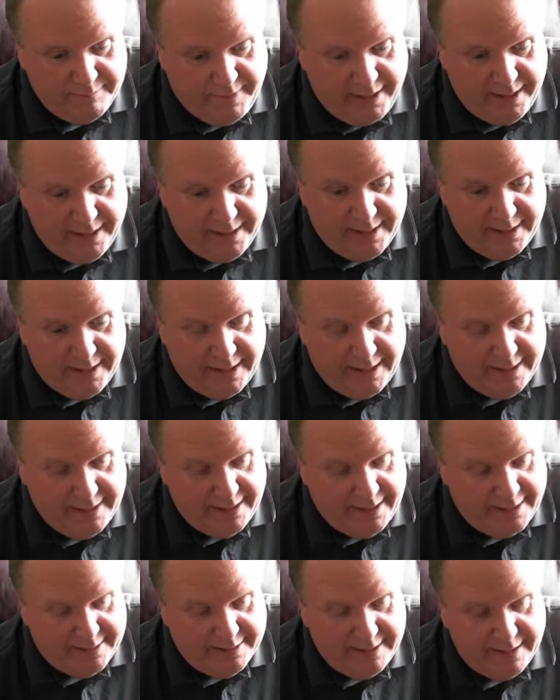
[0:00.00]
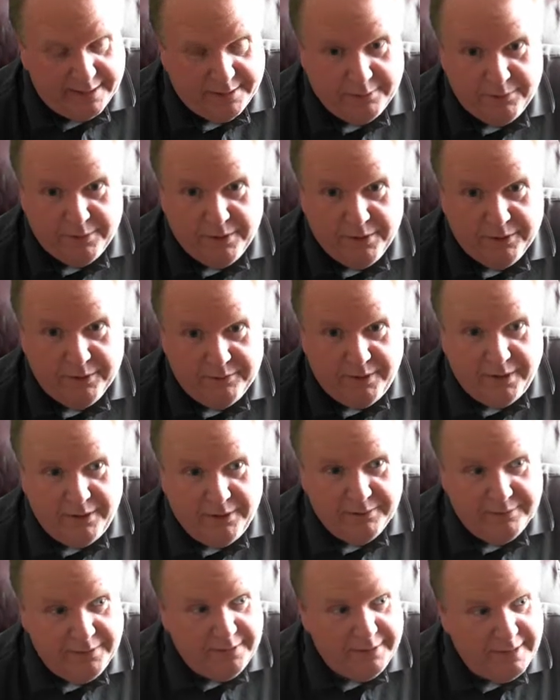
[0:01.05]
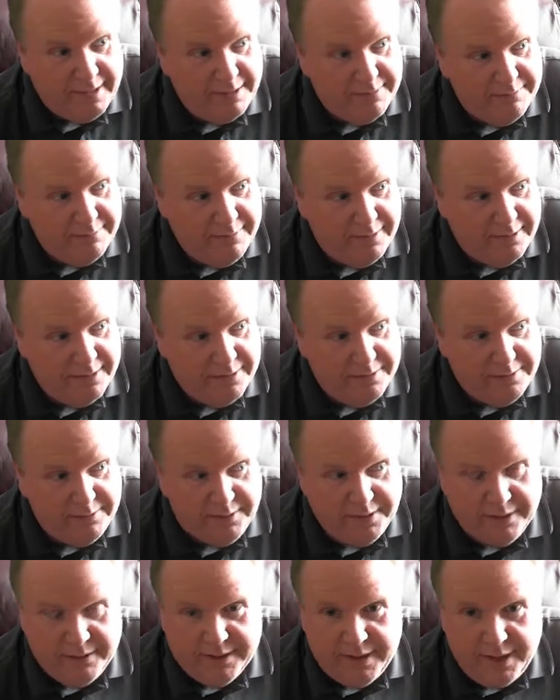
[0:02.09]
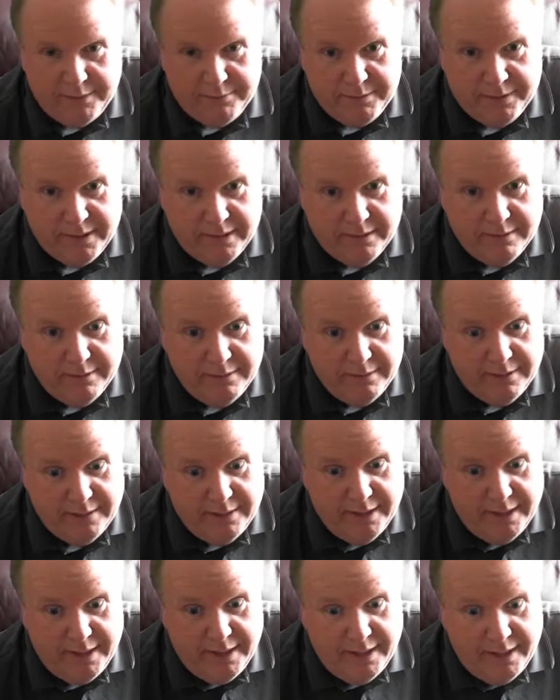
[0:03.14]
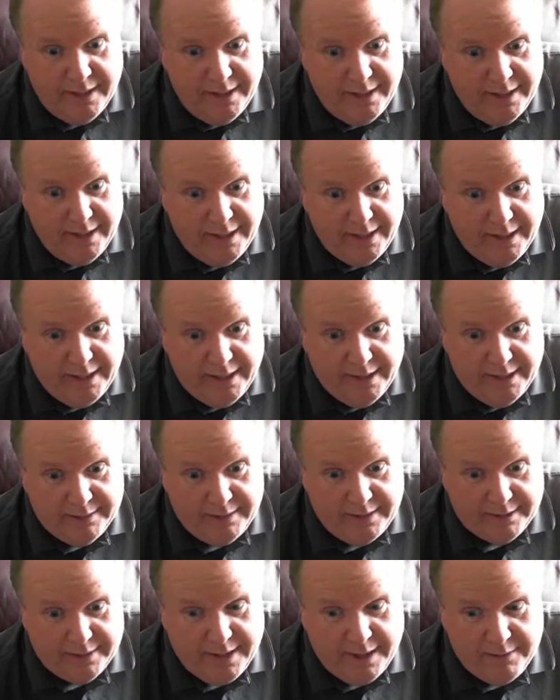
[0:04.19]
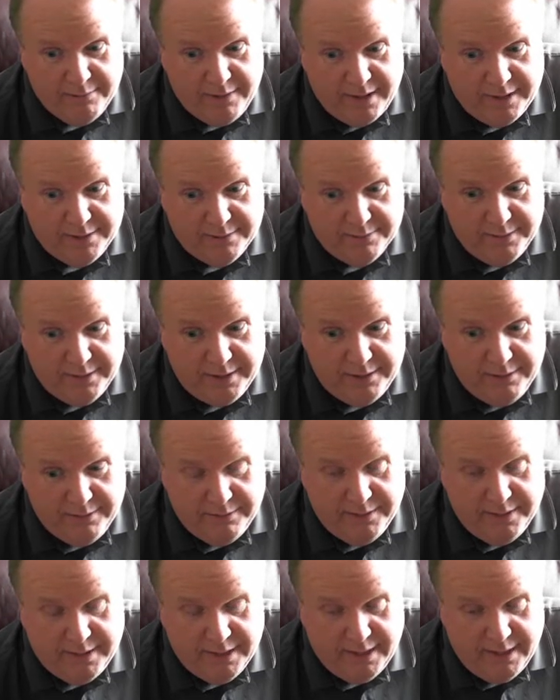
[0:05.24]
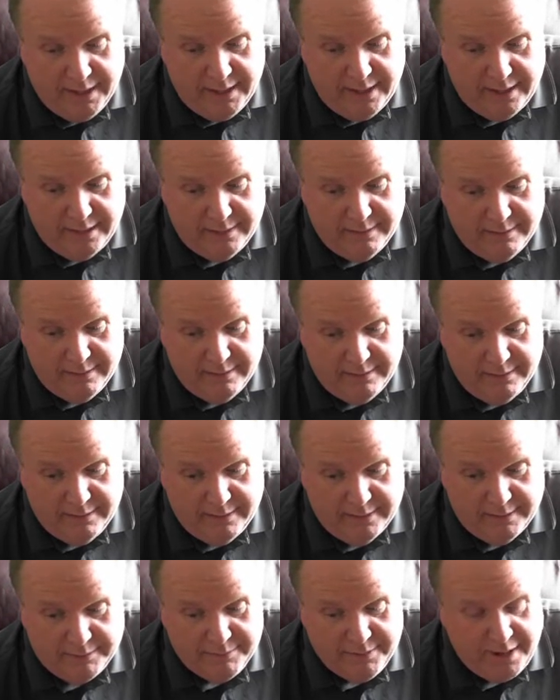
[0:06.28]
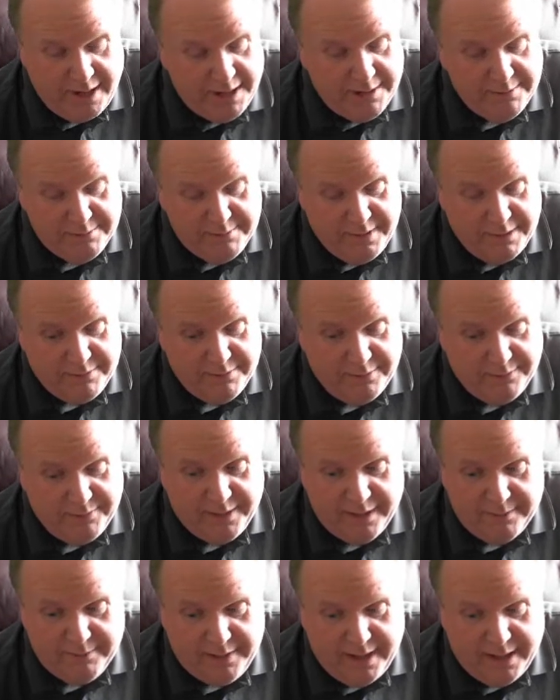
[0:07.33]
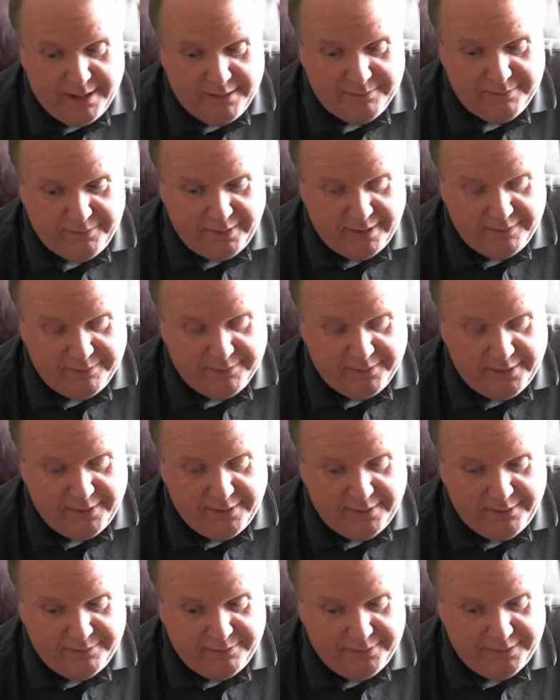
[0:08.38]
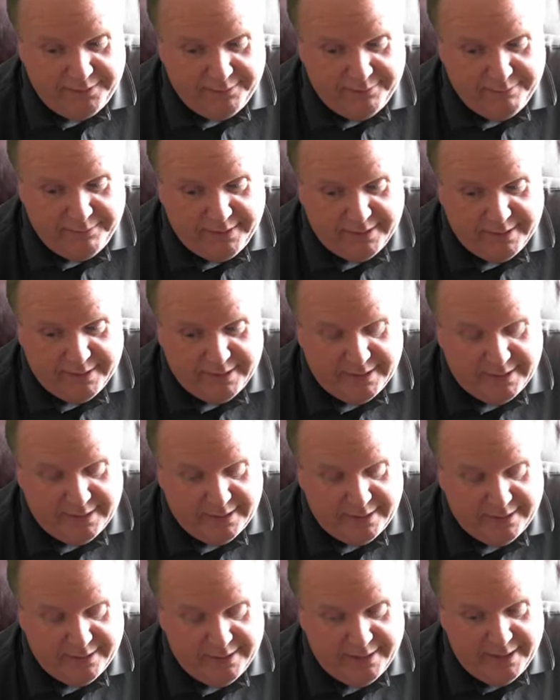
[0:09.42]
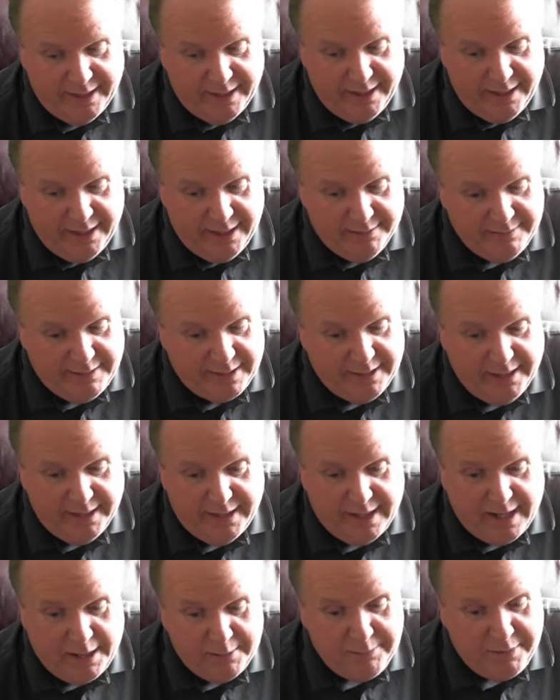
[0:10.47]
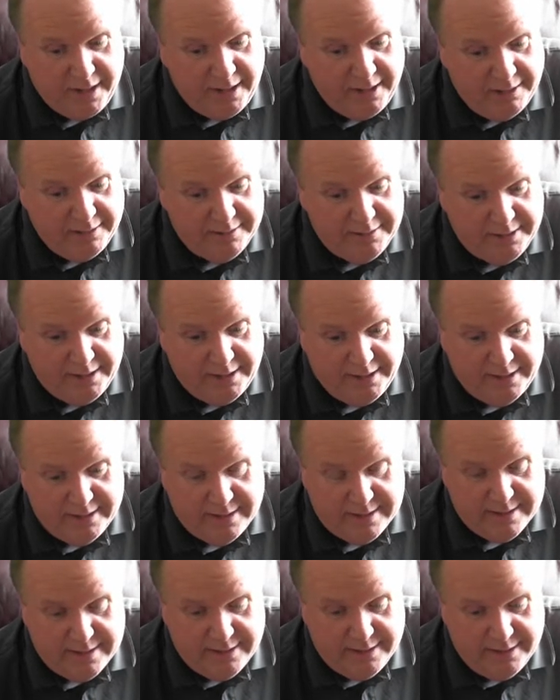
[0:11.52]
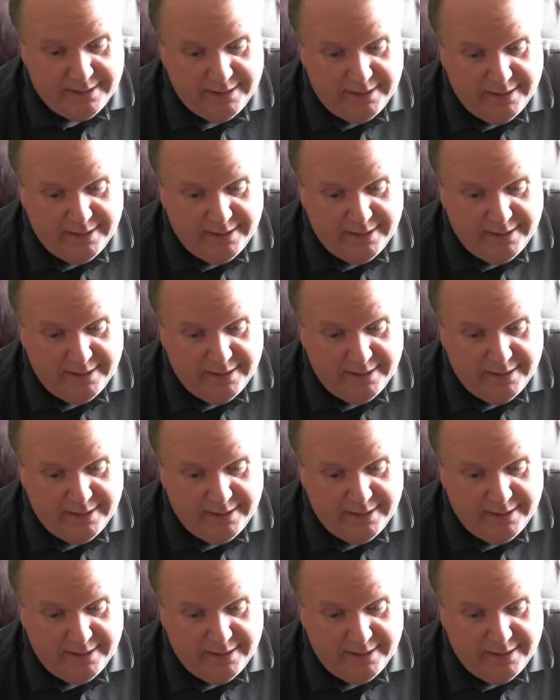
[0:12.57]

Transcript: man, I think the world of all of you, and I really enjoy your company, and I can't wait till we do it again. I'm trying to remember if anybody I've left off, but if I did, I apologize.